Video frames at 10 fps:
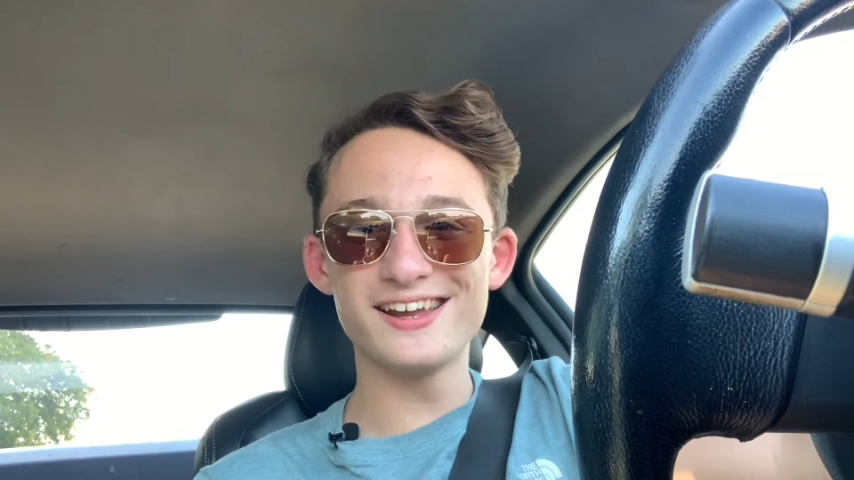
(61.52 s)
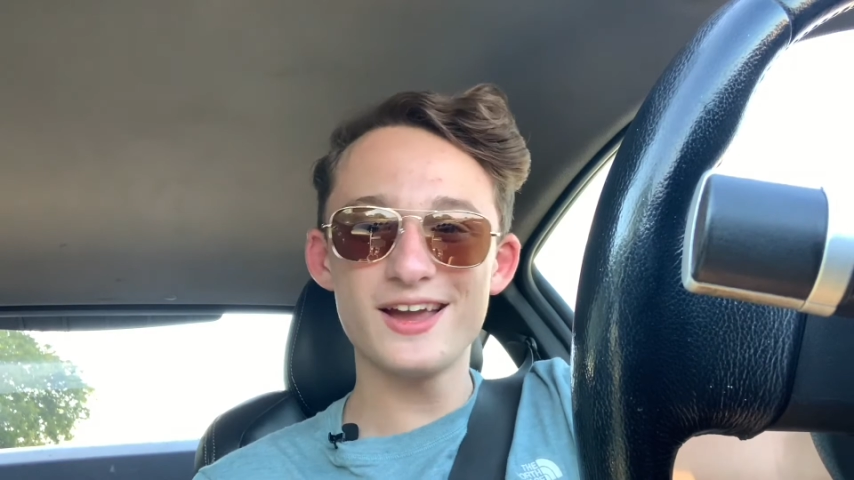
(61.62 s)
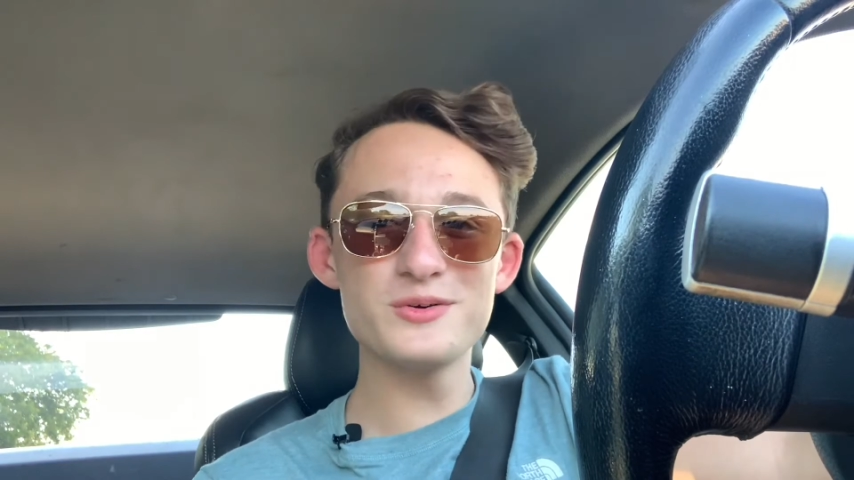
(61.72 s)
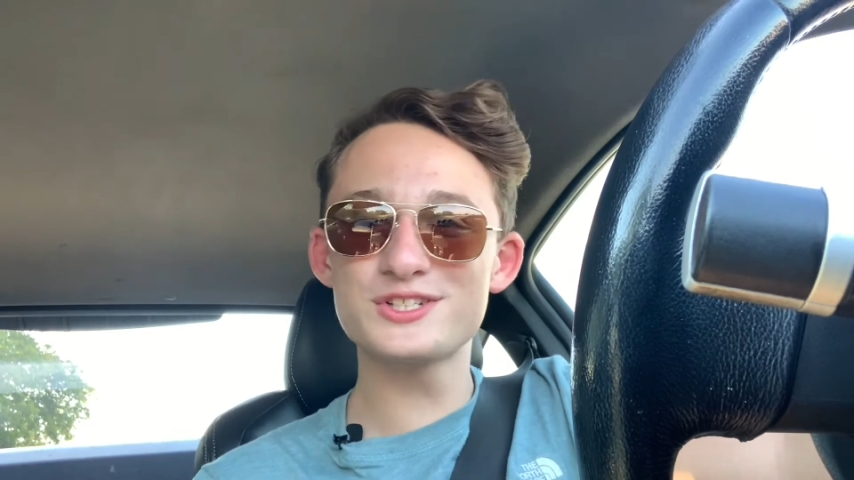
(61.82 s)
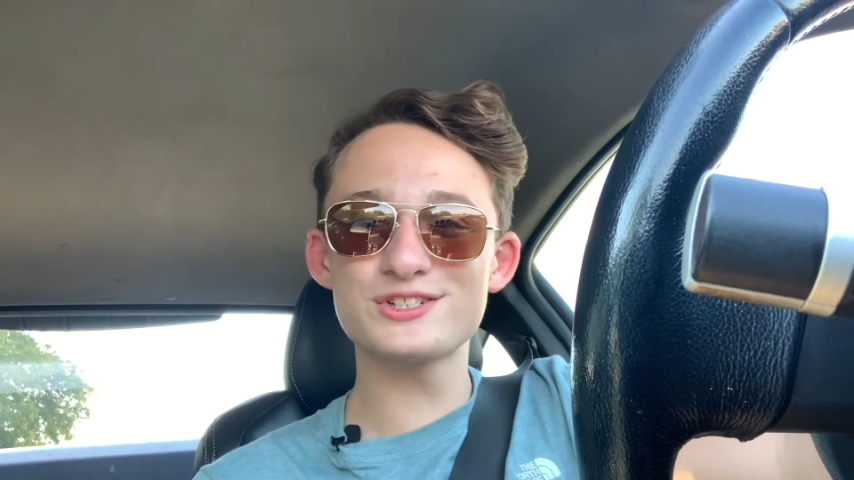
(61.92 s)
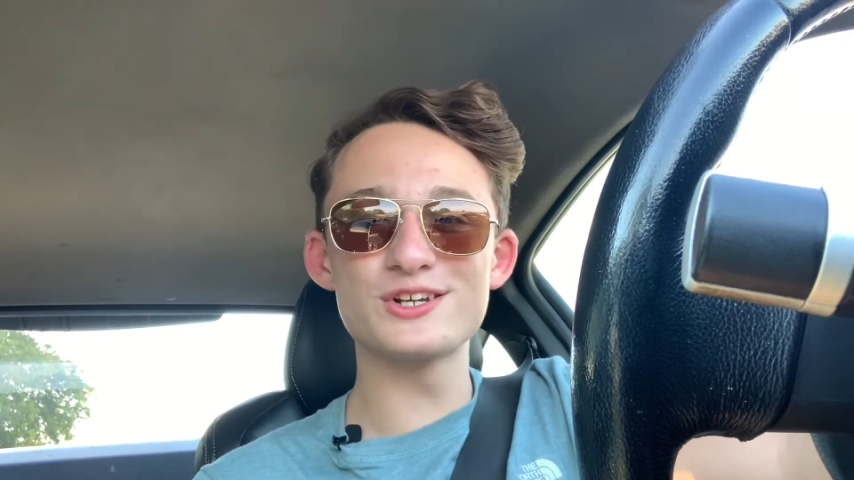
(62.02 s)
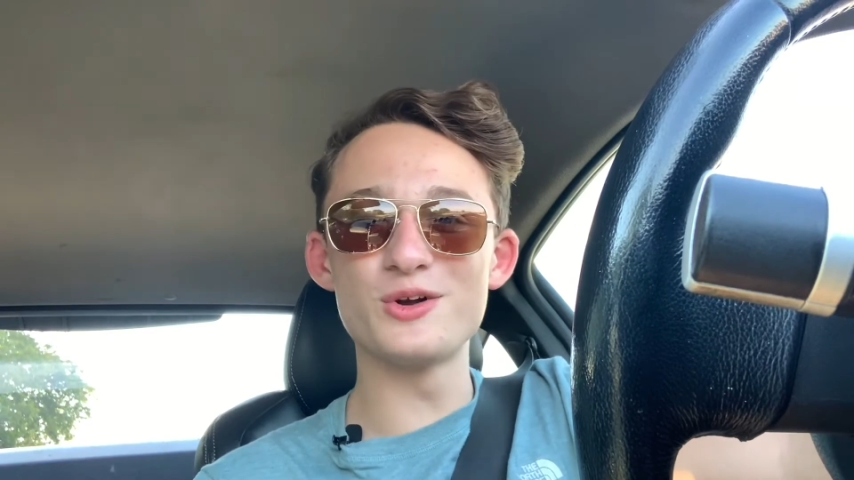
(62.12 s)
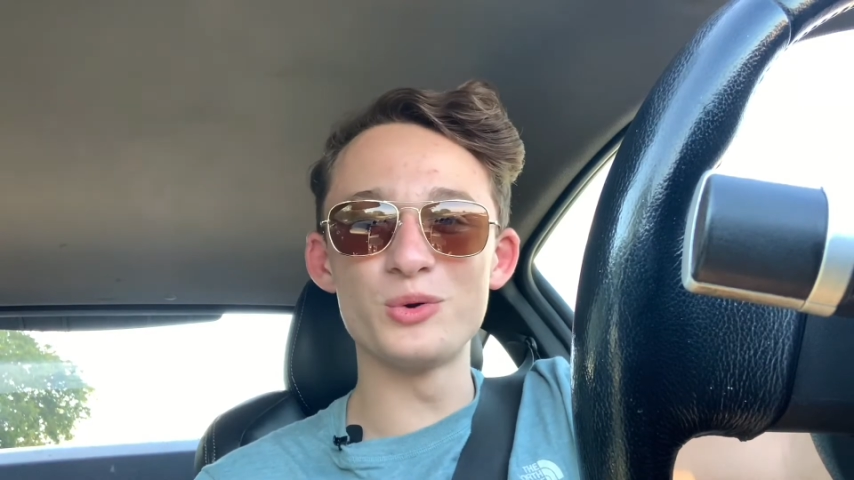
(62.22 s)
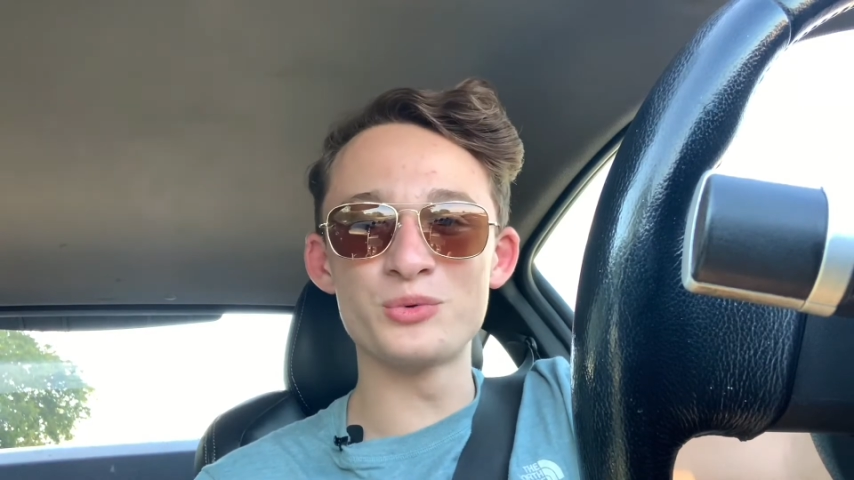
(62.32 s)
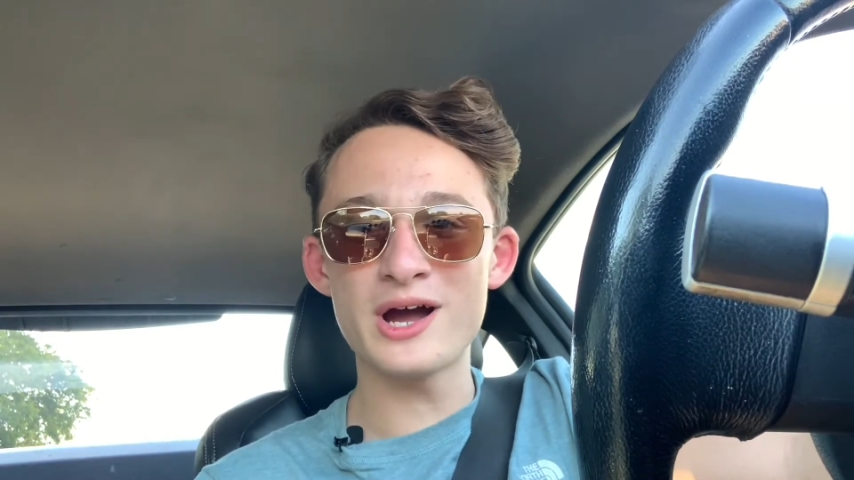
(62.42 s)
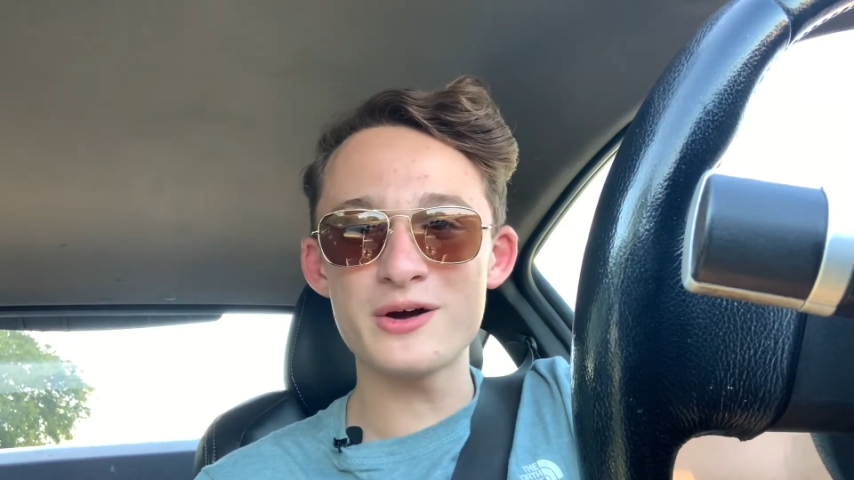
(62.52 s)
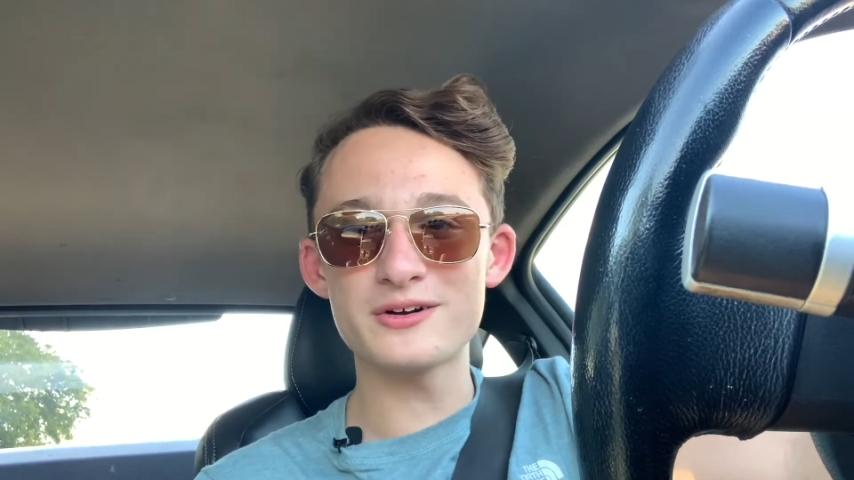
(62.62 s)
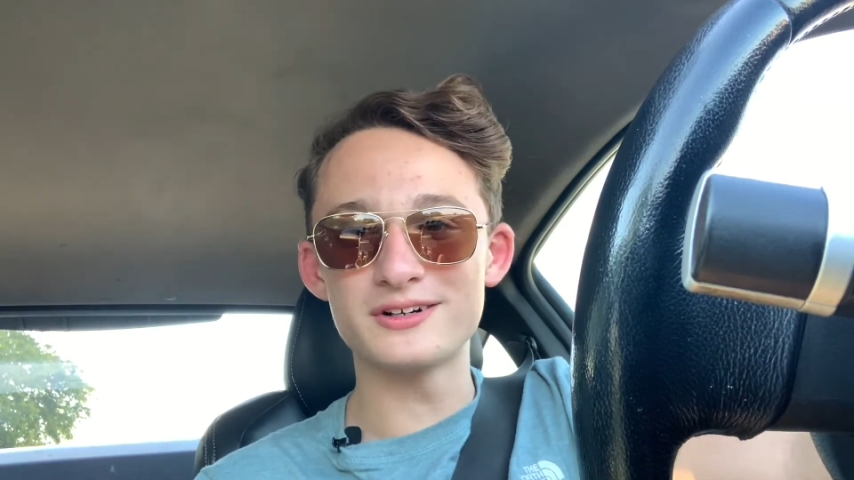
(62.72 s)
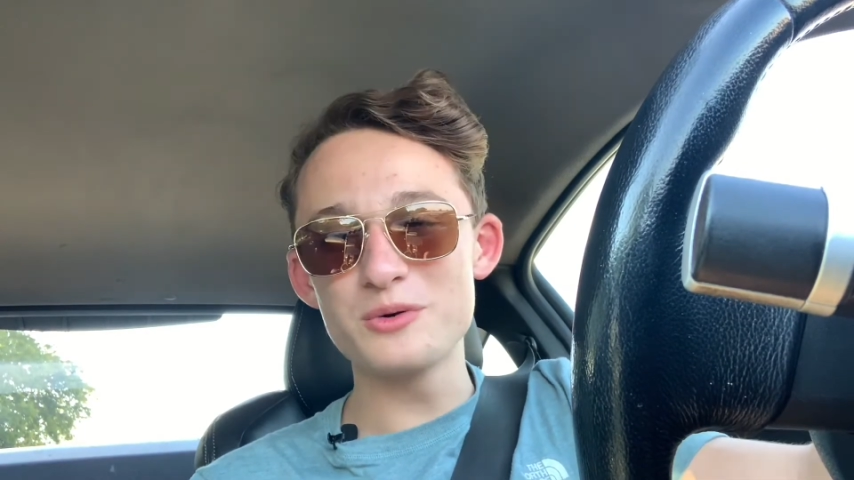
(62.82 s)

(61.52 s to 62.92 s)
it was just an old router.